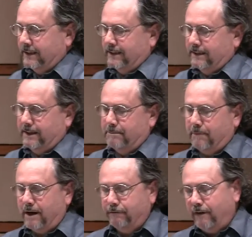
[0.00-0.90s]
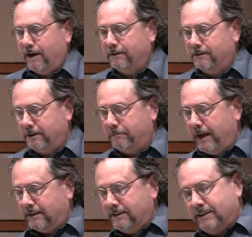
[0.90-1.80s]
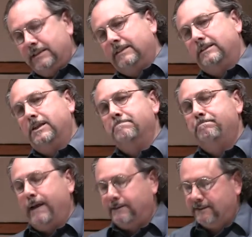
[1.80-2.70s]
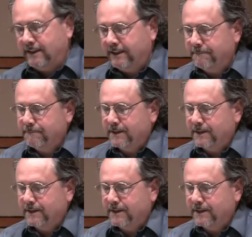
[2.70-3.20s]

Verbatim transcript: that my father directed in Kimpese